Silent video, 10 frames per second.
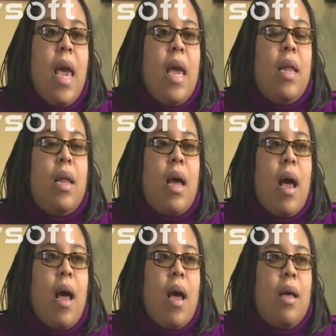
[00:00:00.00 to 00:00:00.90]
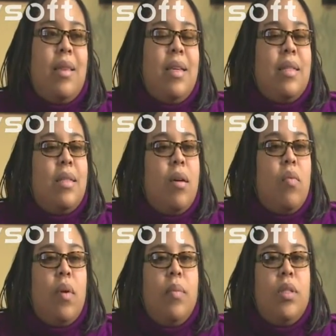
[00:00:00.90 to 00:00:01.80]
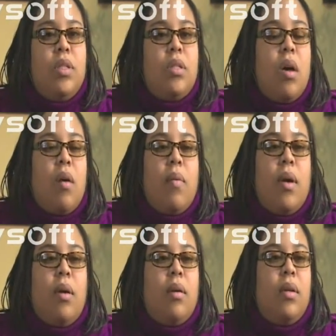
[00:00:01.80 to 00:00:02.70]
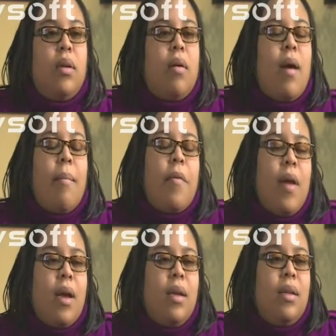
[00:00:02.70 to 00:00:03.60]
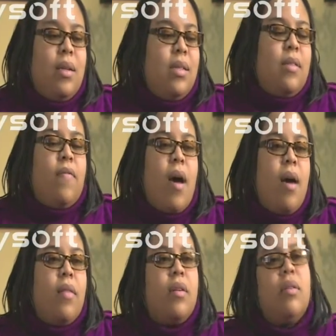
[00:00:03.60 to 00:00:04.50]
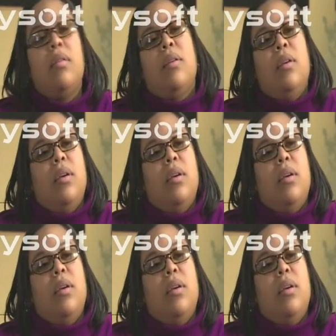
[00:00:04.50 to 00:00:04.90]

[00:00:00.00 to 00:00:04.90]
And I think some women just thought, well, you know, I'm pregnant, he's the father,